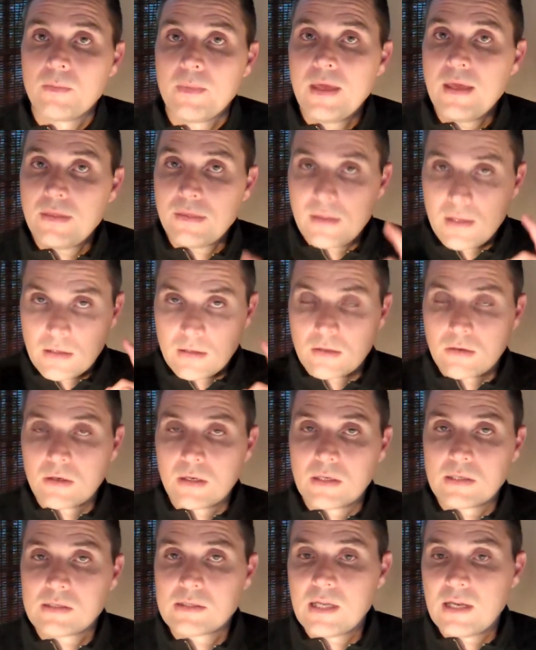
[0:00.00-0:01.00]
they think they're
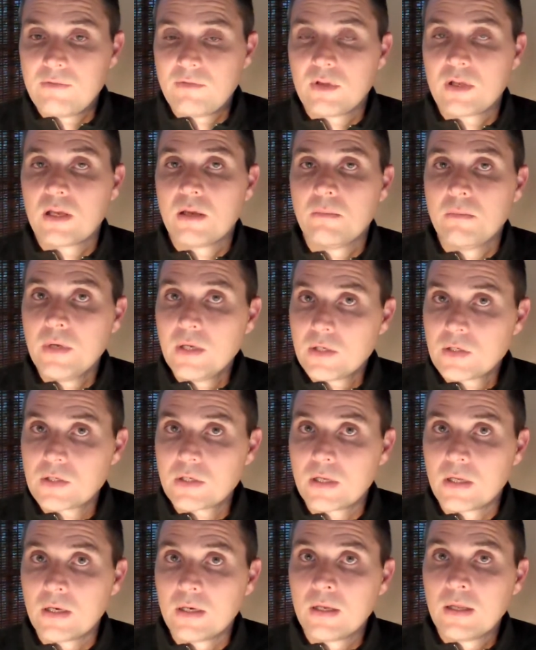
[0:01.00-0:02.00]
going to save the
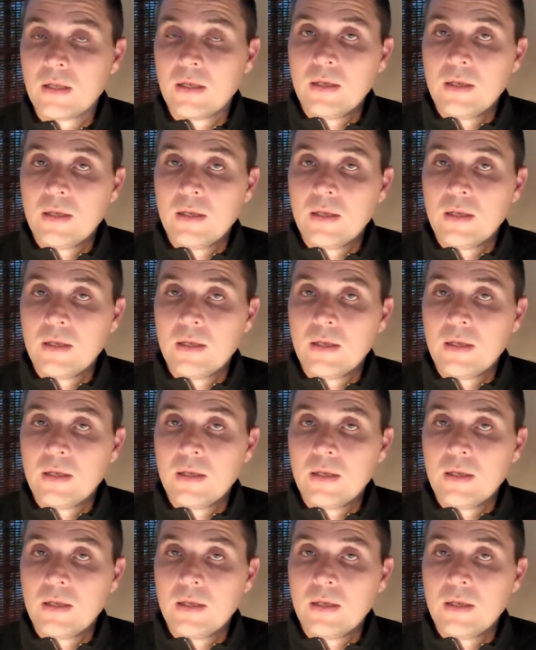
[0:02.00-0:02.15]
commission,